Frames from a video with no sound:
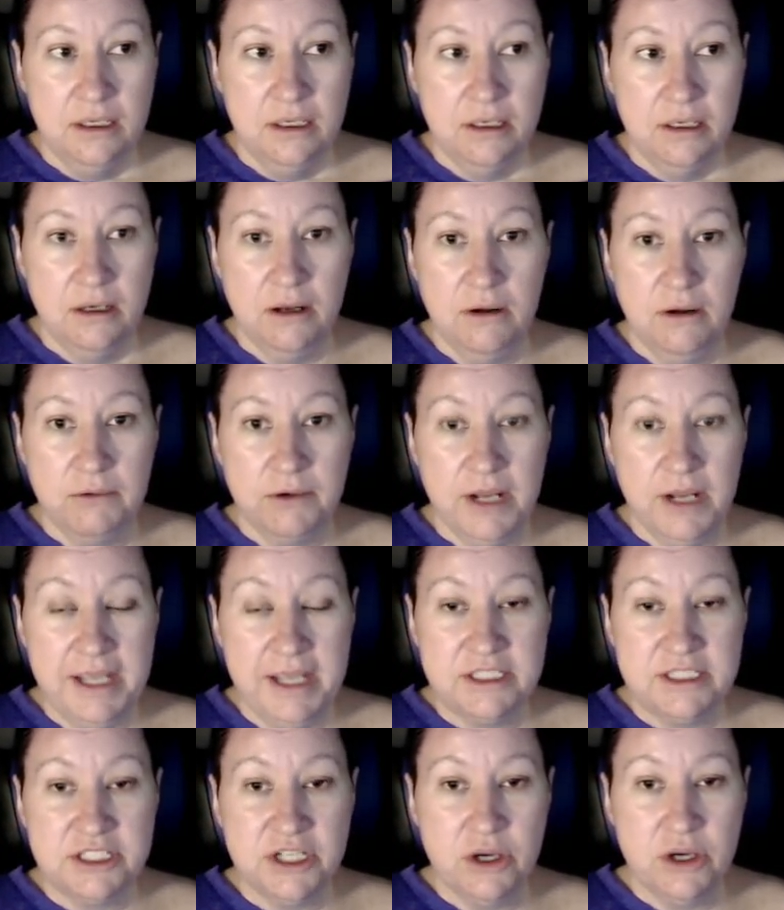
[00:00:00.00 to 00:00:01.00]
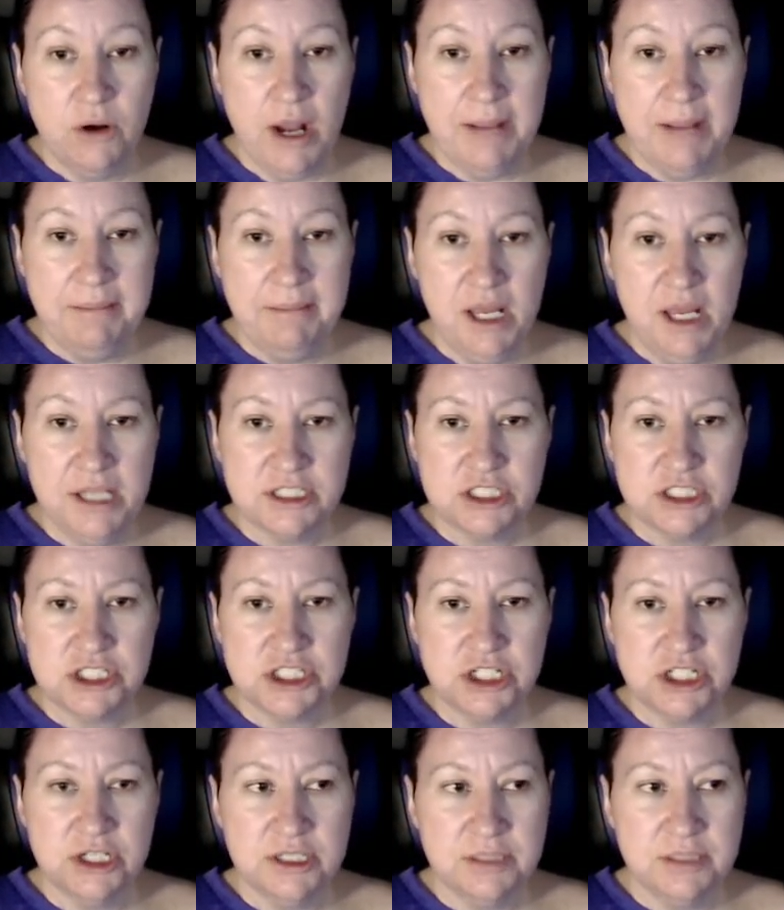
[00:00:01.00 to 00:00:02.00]
All right, so I'm not
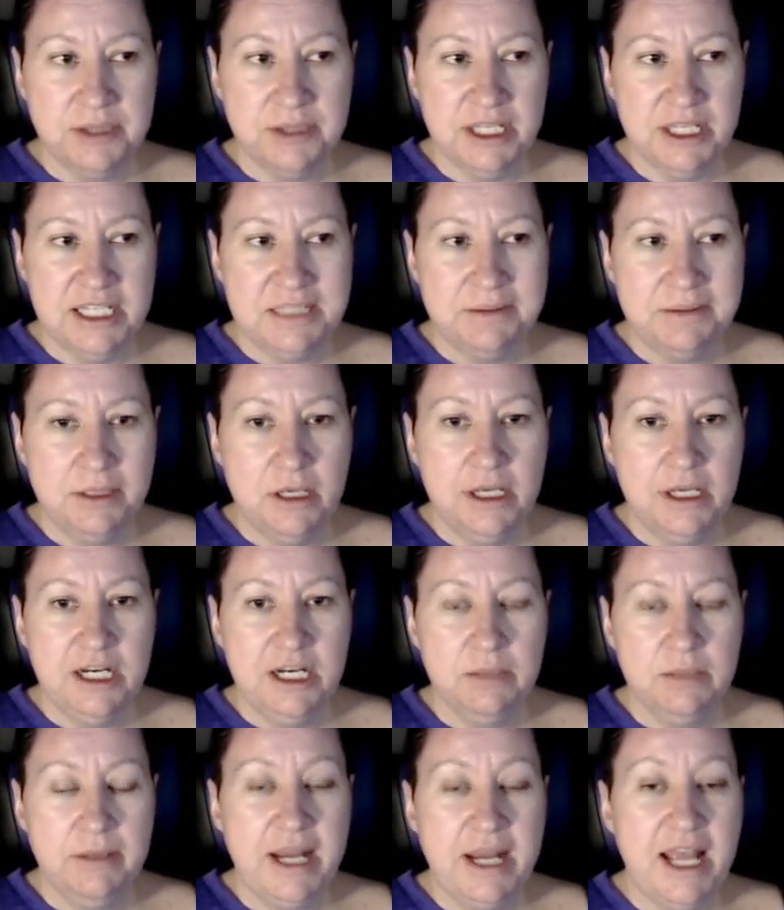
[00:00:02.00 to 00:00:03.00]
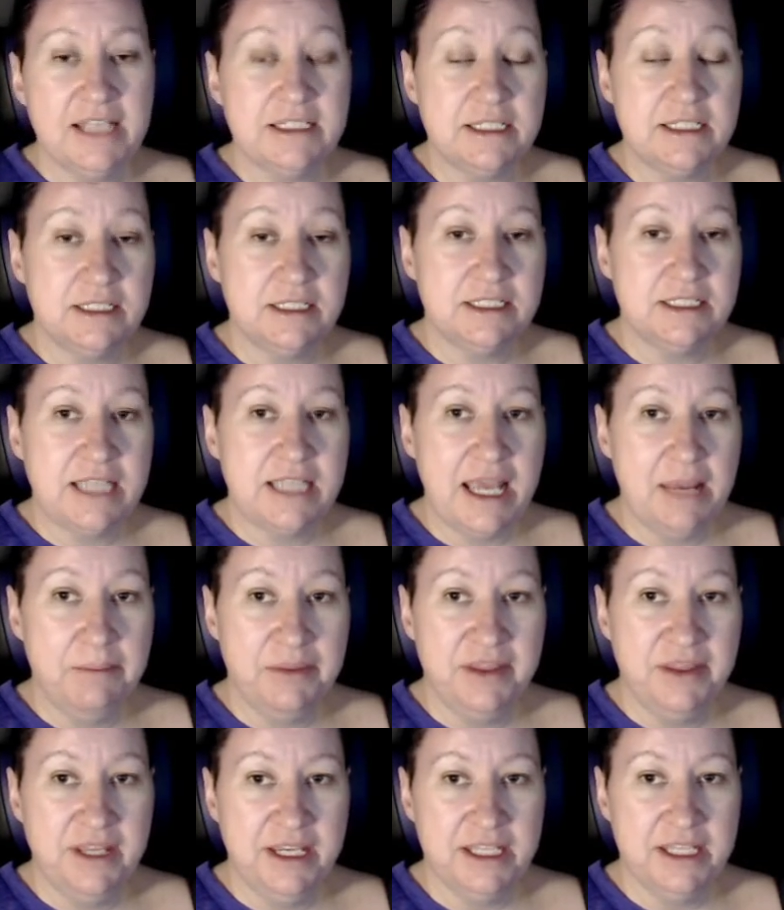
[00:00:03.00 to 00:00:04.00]
sure the placement on here, but as it's a temp
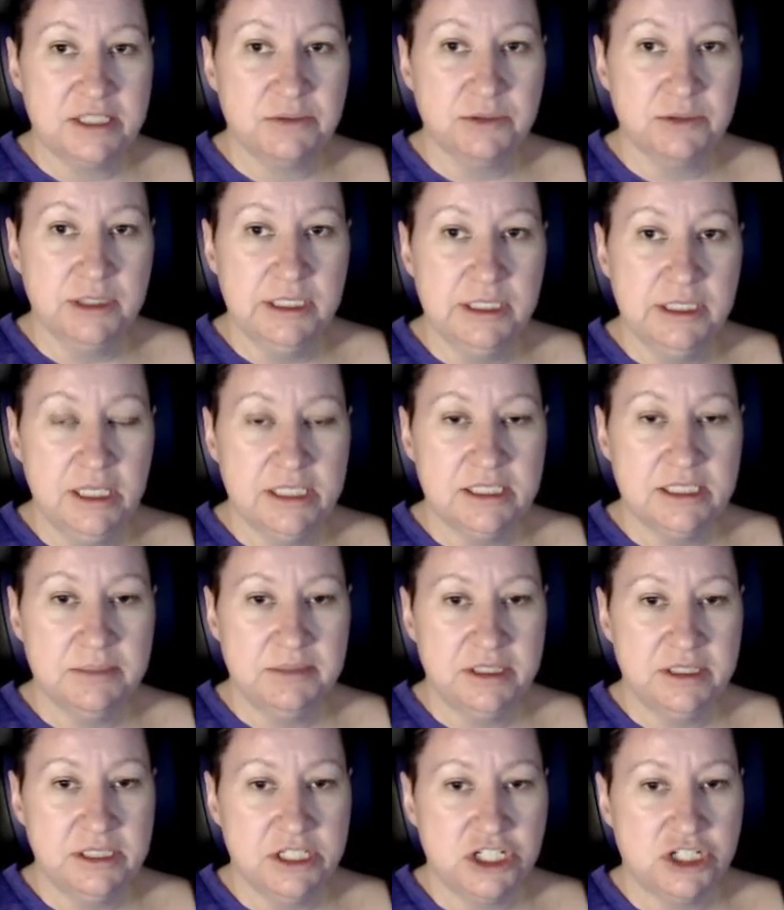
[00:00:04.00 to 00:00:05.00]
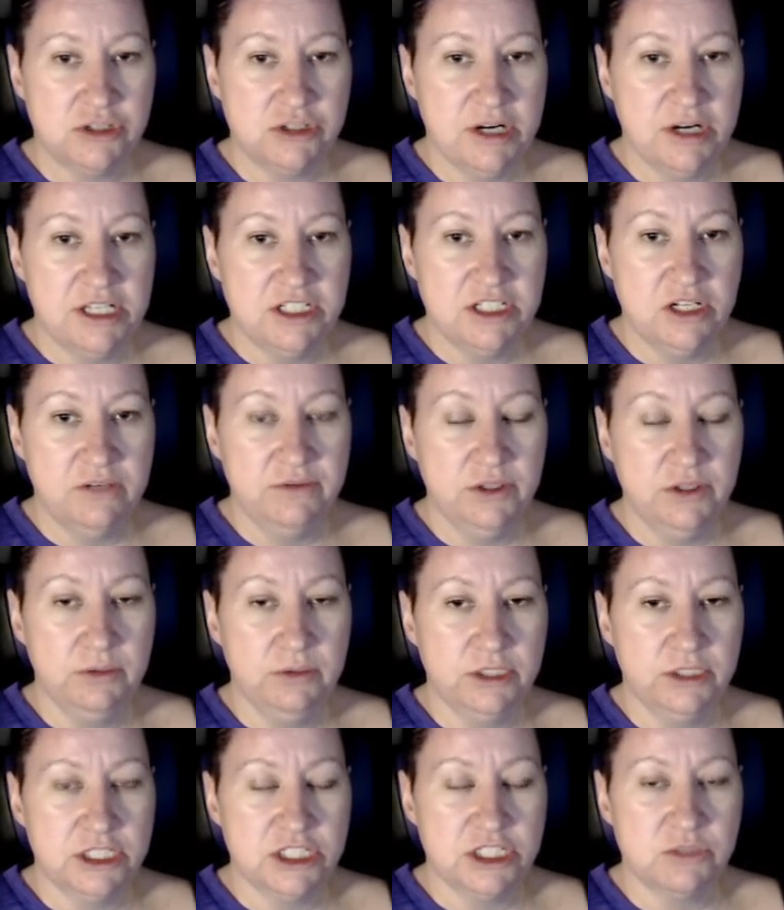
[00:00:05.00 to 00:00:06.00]
thing, it's really not something to stress over.
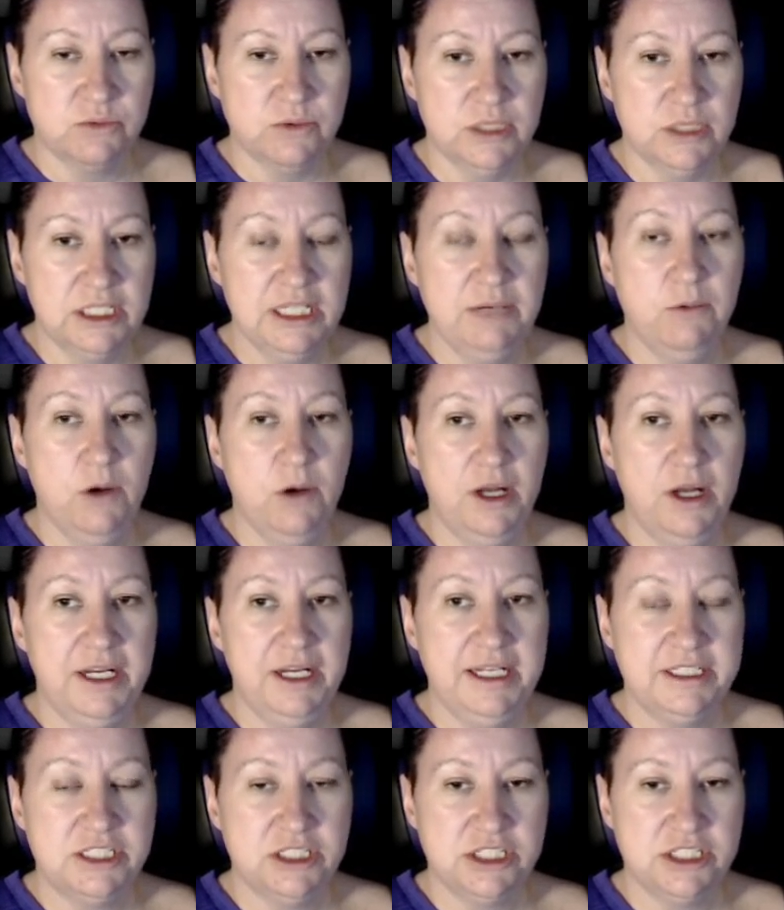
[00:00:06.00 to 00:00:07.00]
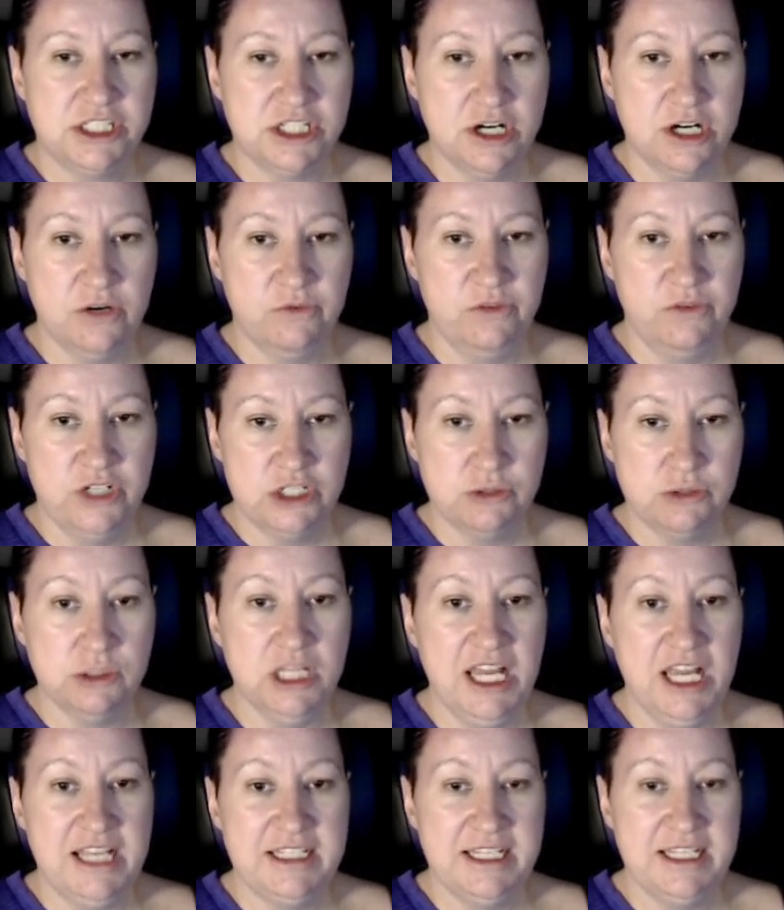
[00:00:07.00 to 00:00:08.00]
We're just really wanting to start
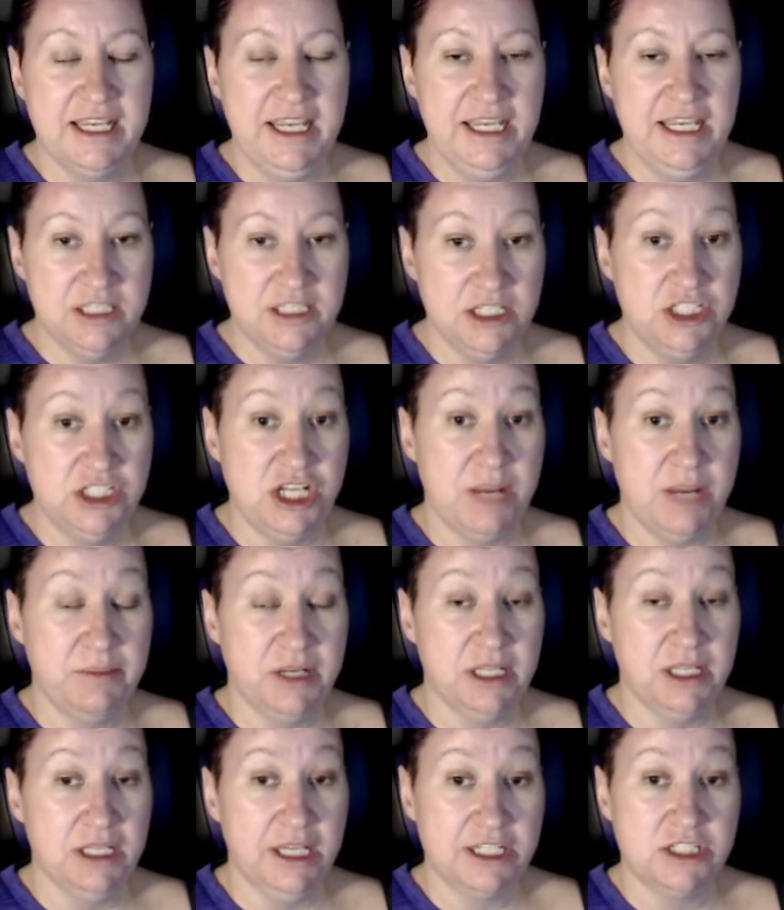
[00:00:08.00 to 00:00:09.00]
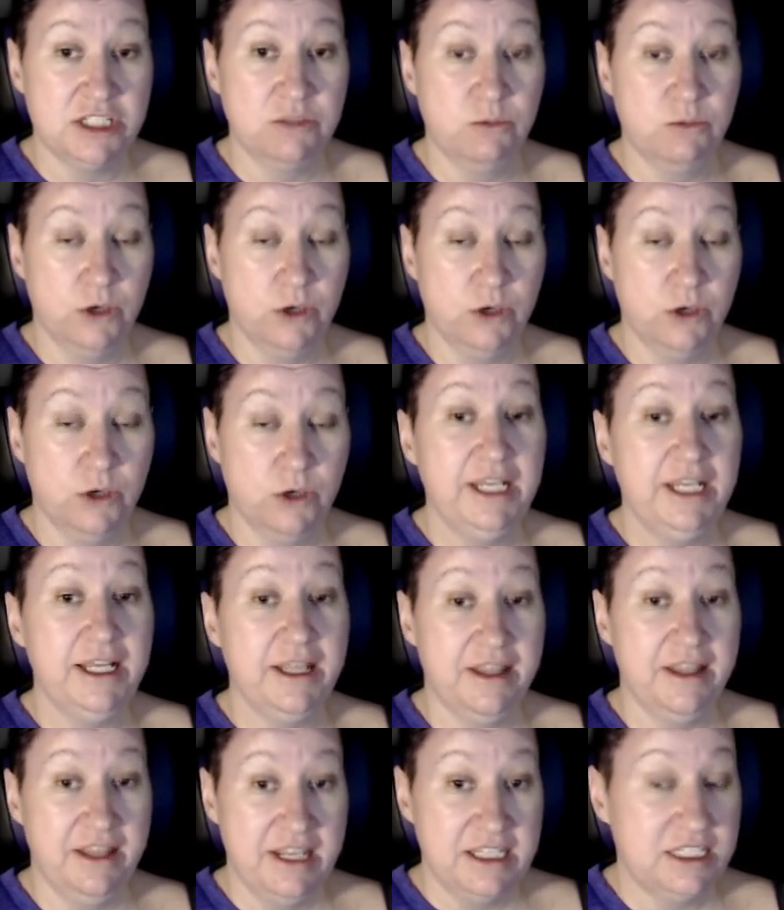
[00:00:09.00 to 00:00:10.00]
visualizing, is the gem collection
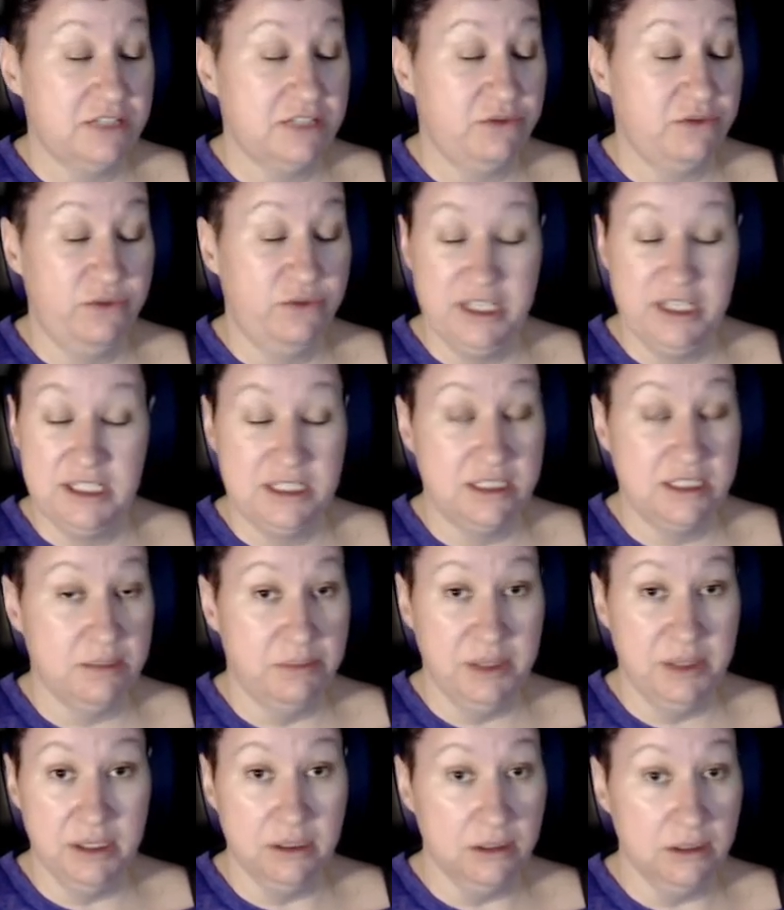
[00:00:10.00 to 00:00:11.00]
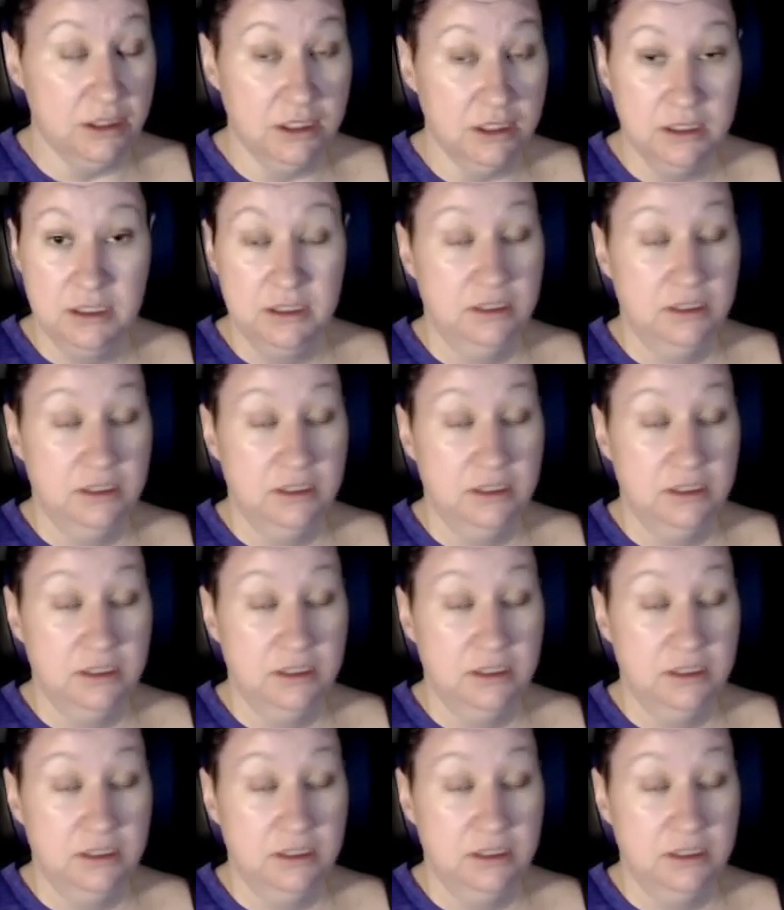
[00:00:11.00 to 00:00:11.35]
working? This fits the bill.